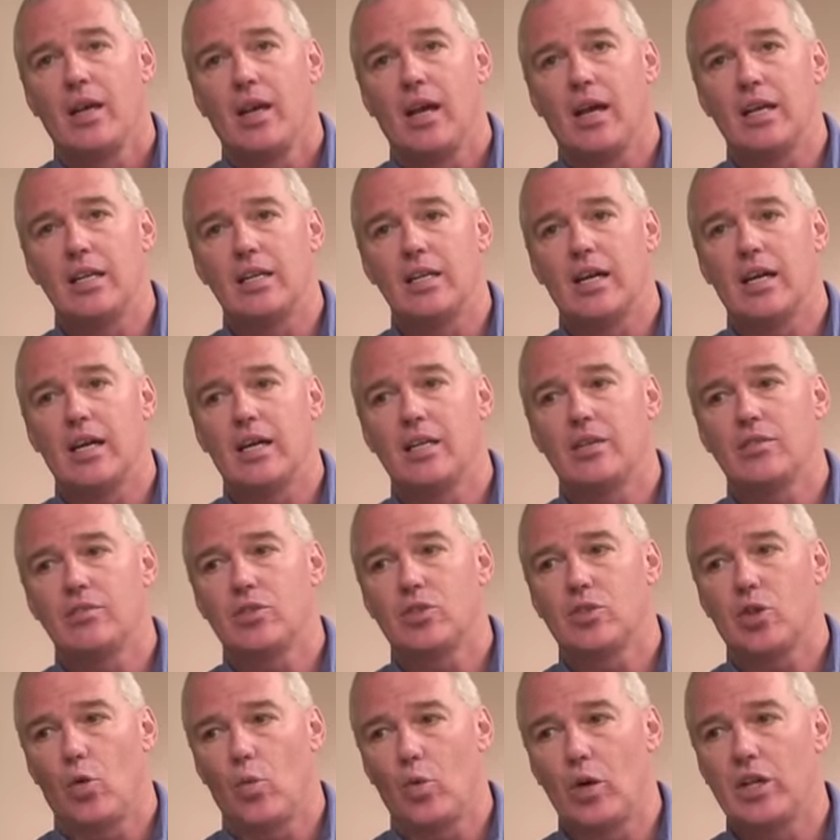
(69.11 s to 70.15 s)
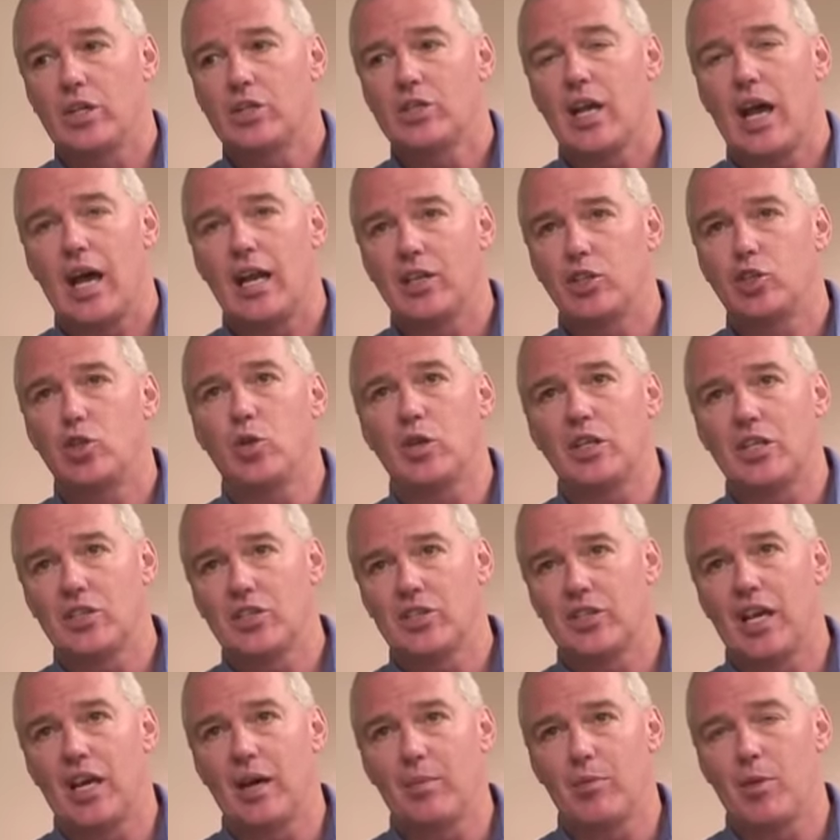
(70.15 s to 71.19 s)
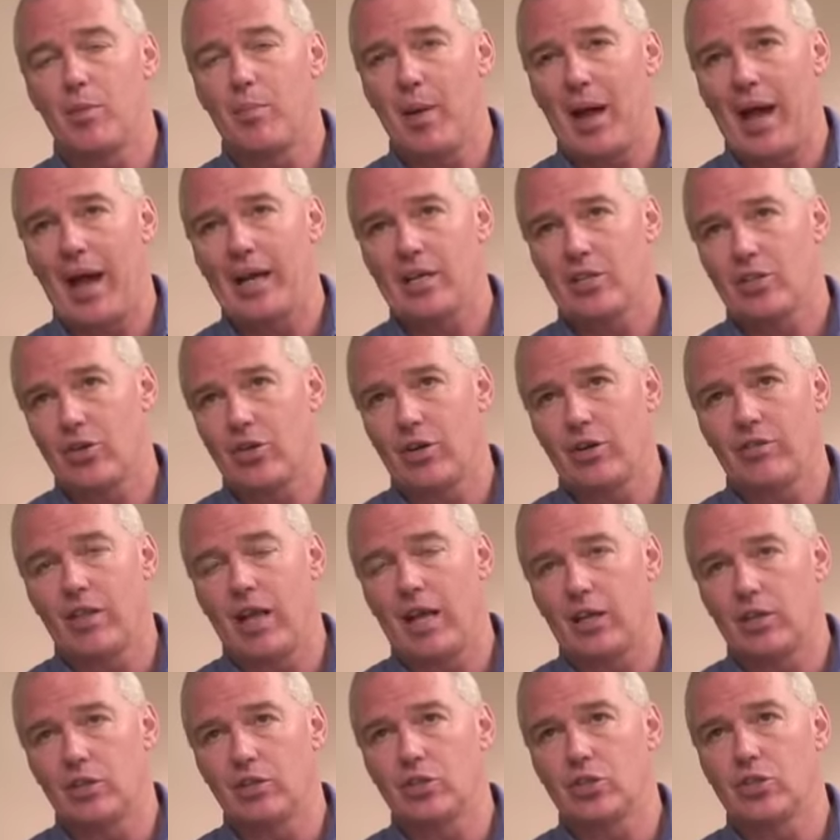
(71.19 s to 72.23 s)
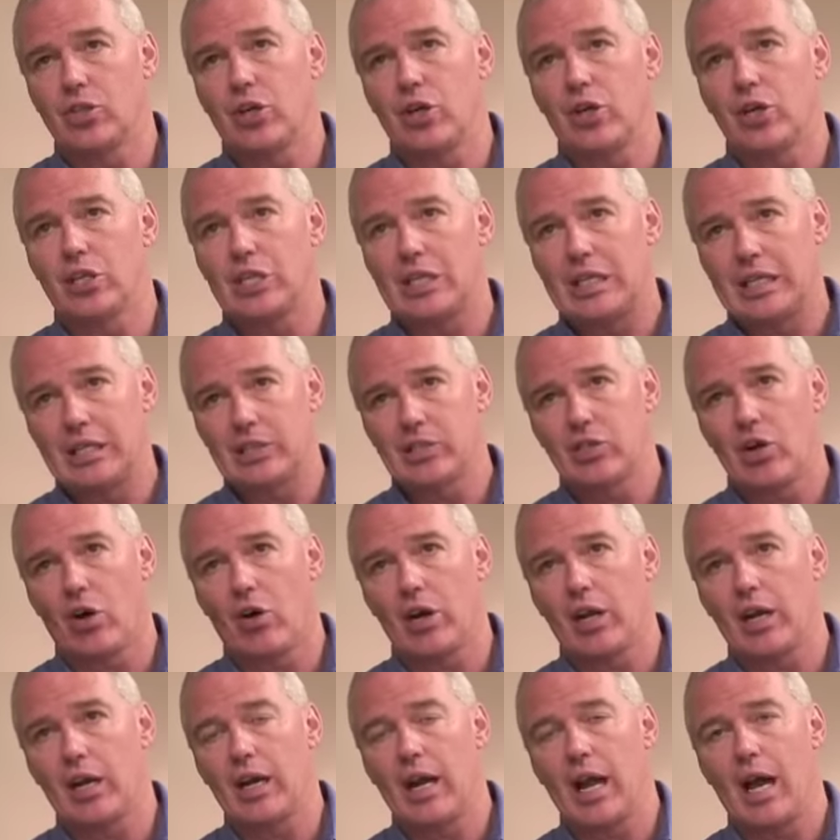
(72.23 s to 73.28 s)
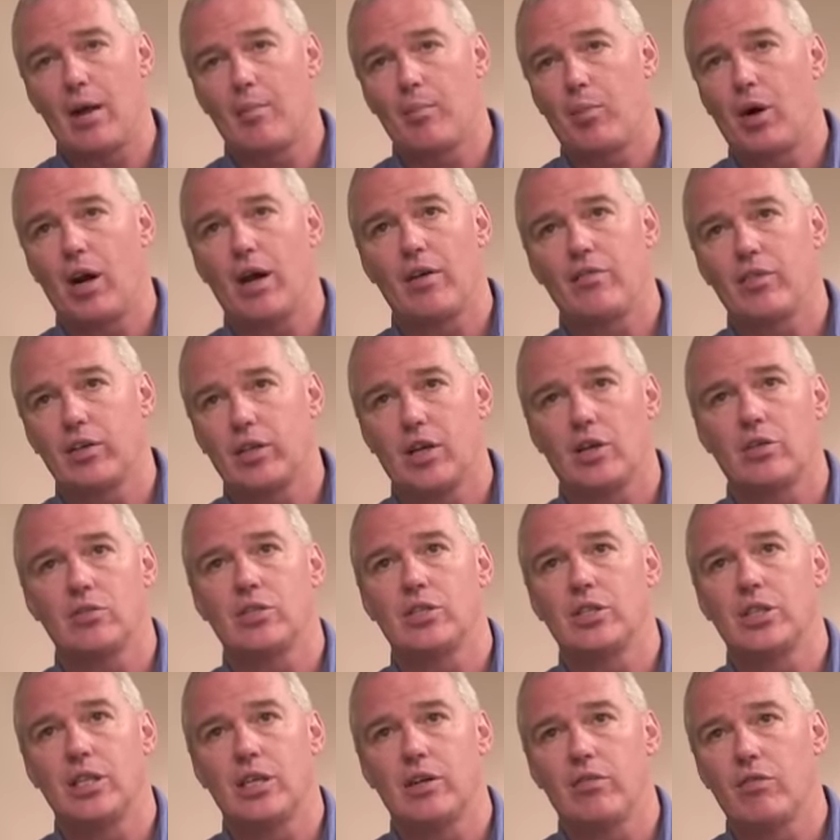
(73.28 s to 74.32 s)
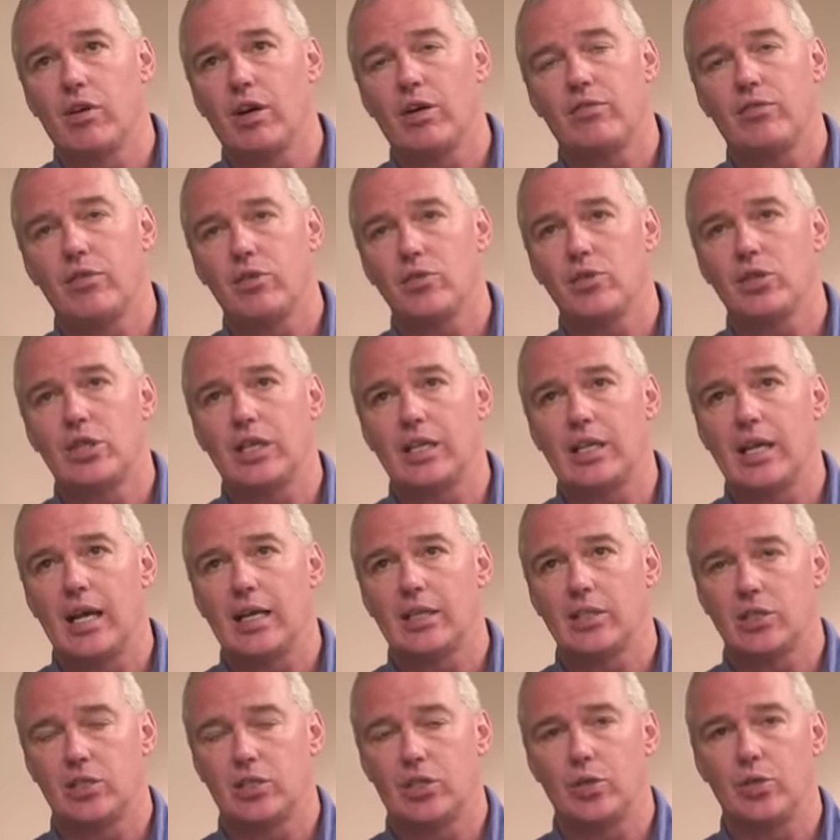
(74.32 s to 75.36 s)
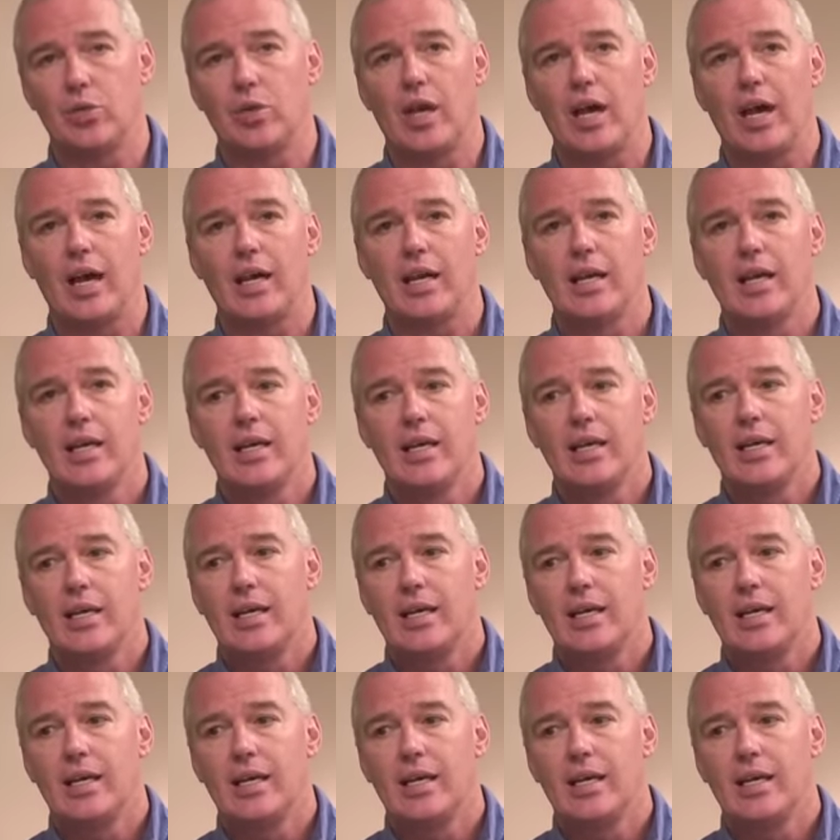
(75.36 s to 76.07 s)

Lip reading: And so we decided to accept the pastorate of that little church, and then started a nonprofit called City of Refuge connected to that,